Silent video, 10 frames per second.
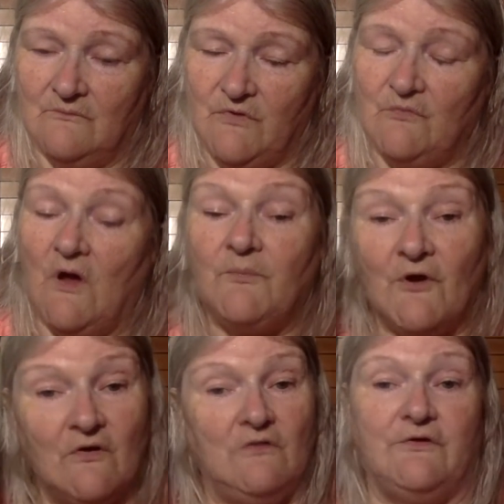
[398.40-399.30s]
We were up
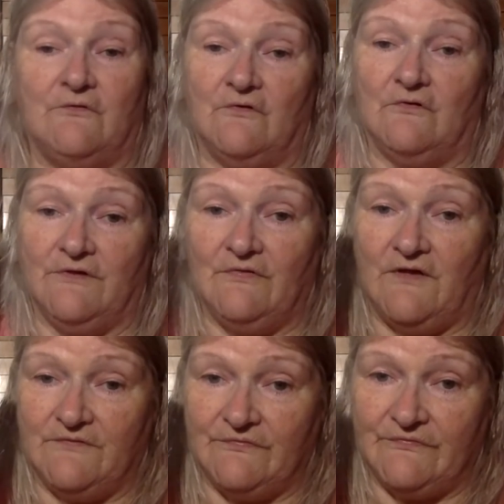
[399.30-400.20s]
early, early,
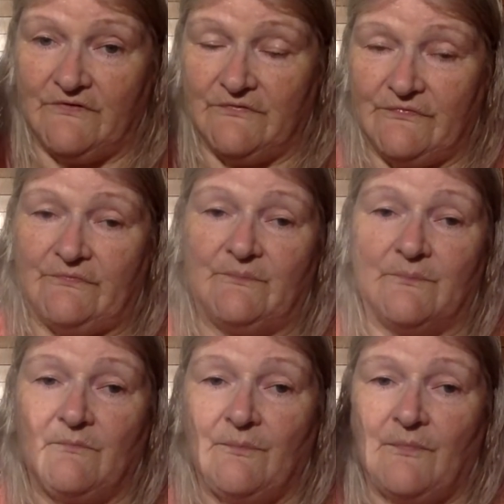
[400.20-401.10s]
like at 6,
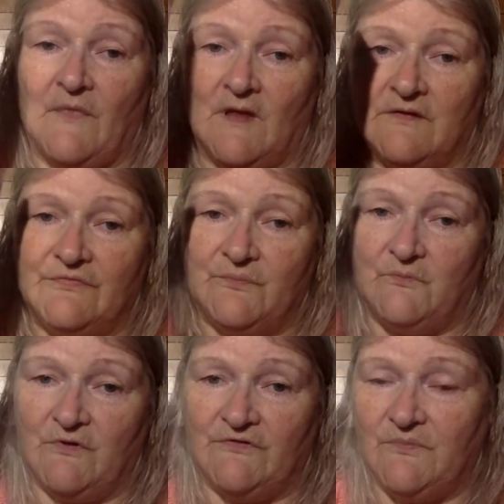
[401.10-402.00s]
because we
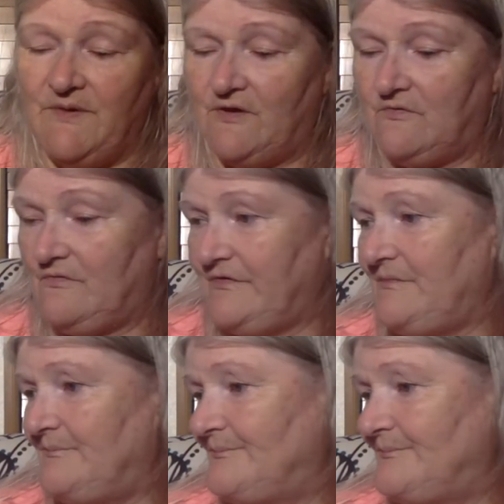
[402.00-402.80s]
went to bed early.